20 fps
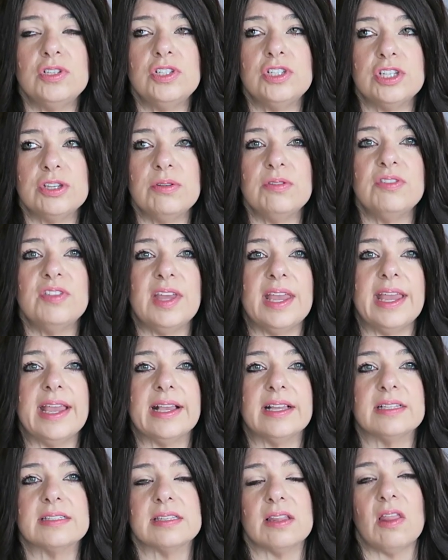do
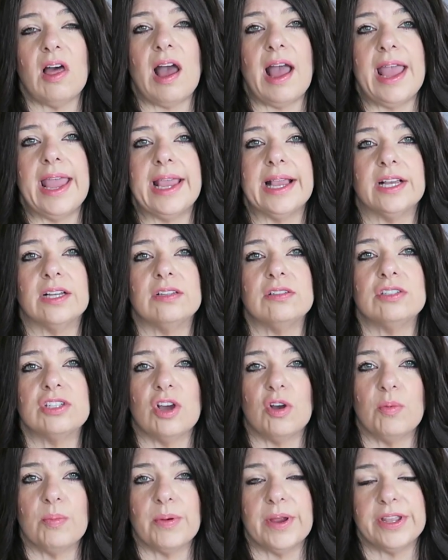things like
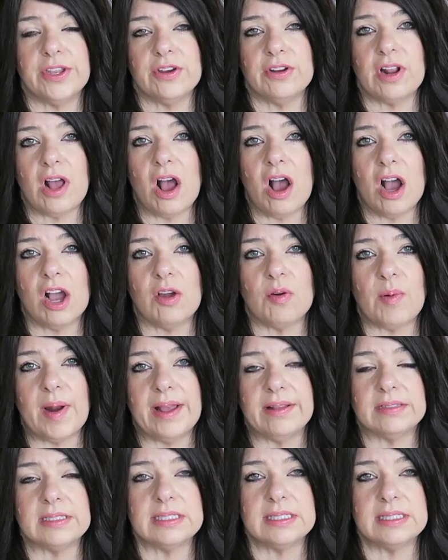don't bring your dog around